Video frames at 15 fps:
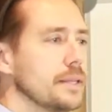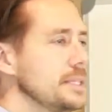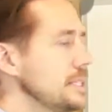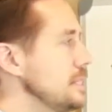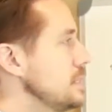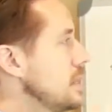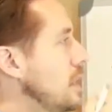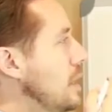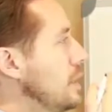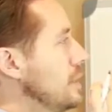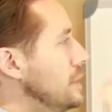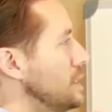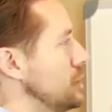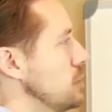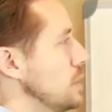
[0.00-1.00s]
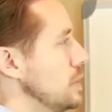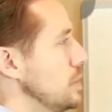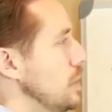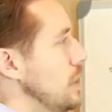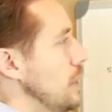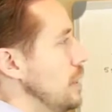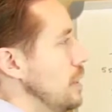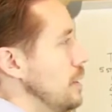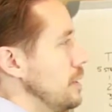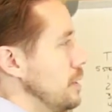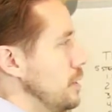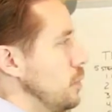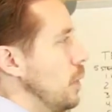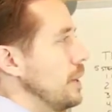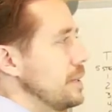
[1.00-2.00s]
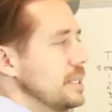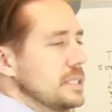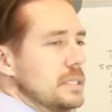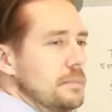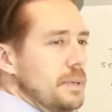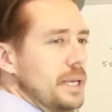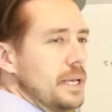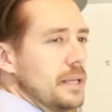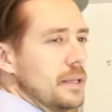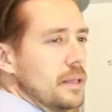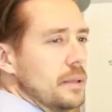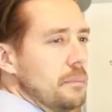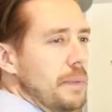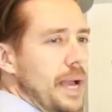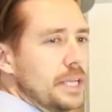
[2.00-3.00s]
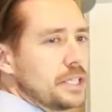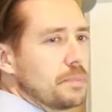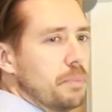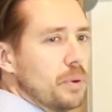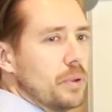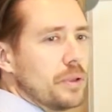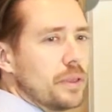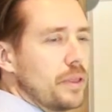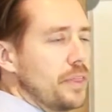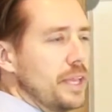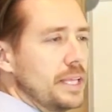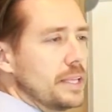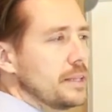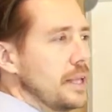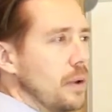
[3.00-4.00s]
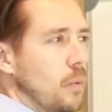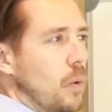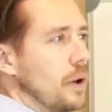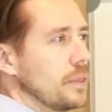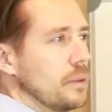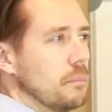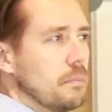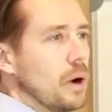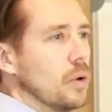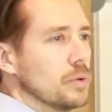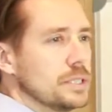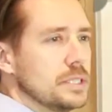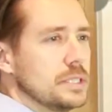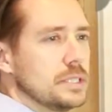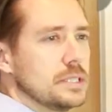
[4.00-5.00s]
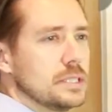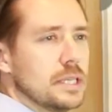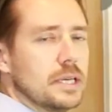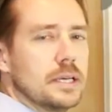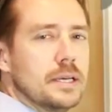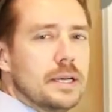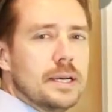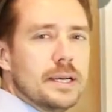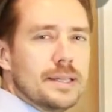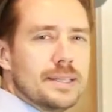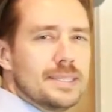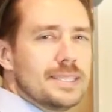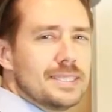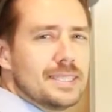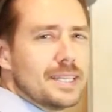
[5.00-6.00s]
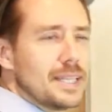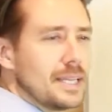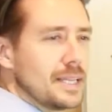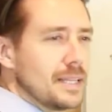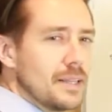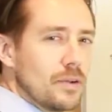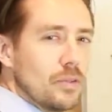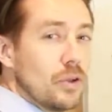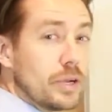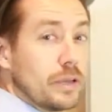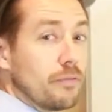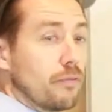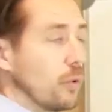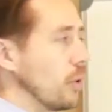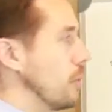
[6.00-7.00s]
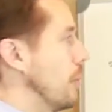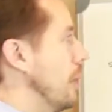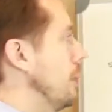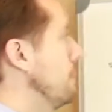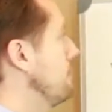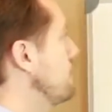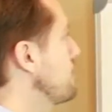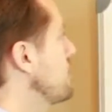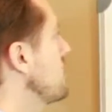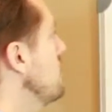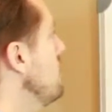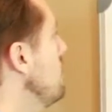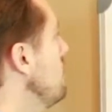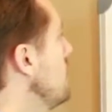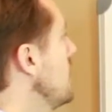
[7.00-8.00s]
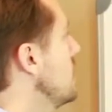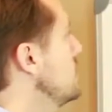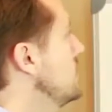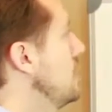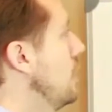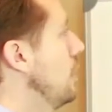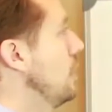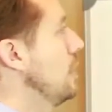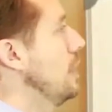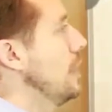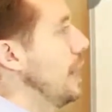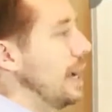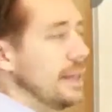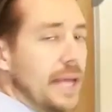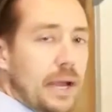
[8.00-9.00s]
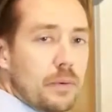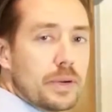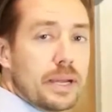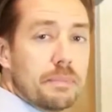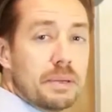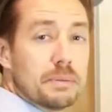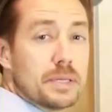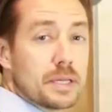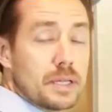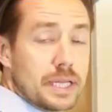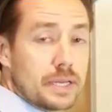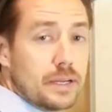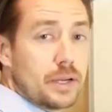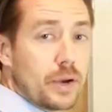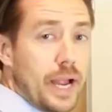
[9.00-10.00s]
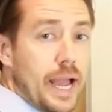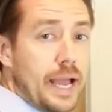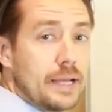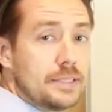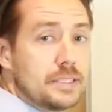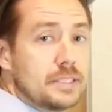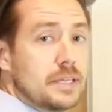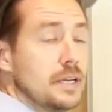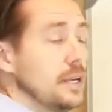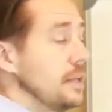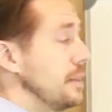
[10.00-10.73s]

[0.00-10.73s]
This is what you want this to be, the magic bullet, the thing that they want the most. This is the thing that they're looking for, right? So, and that will get people to click on your ads.